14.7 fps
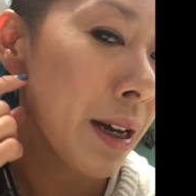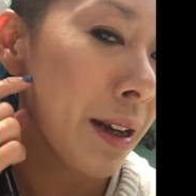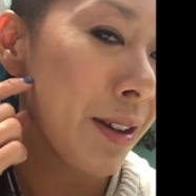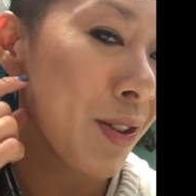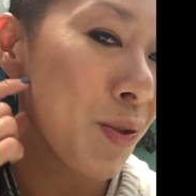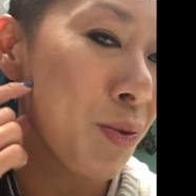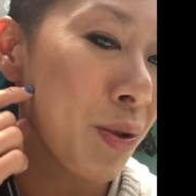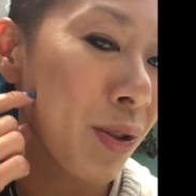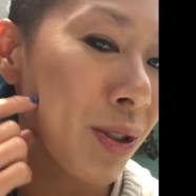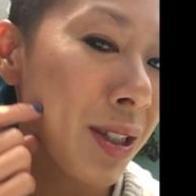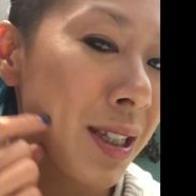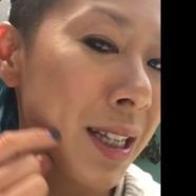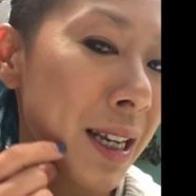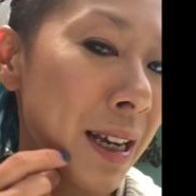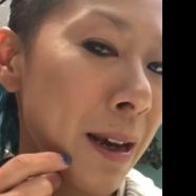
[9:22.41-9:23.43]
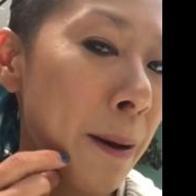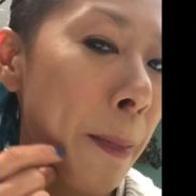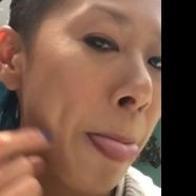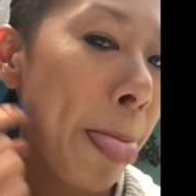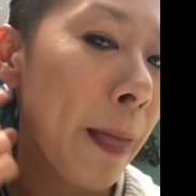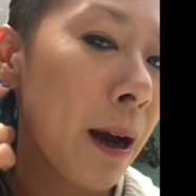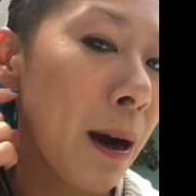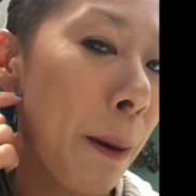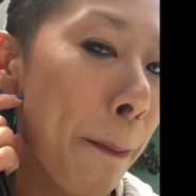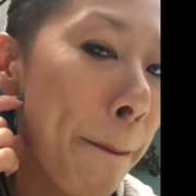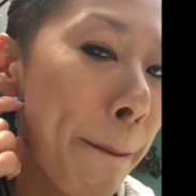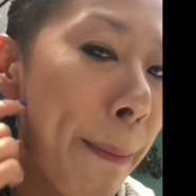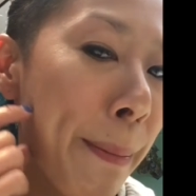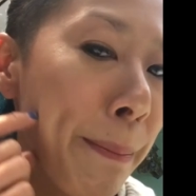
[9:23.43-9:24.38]
you will see a
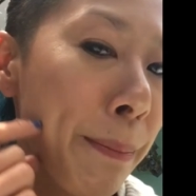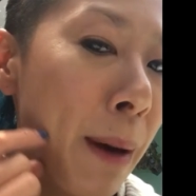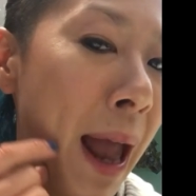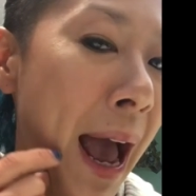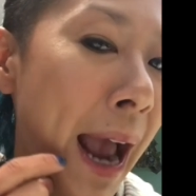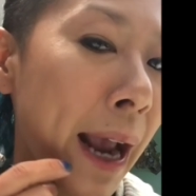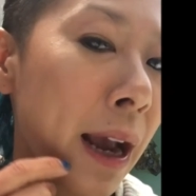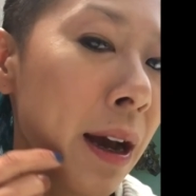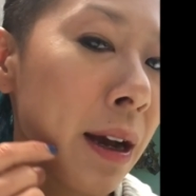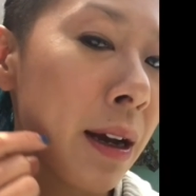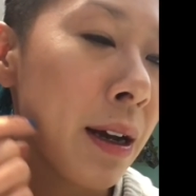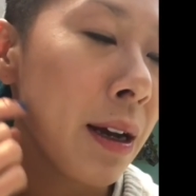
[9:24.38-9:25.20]
black,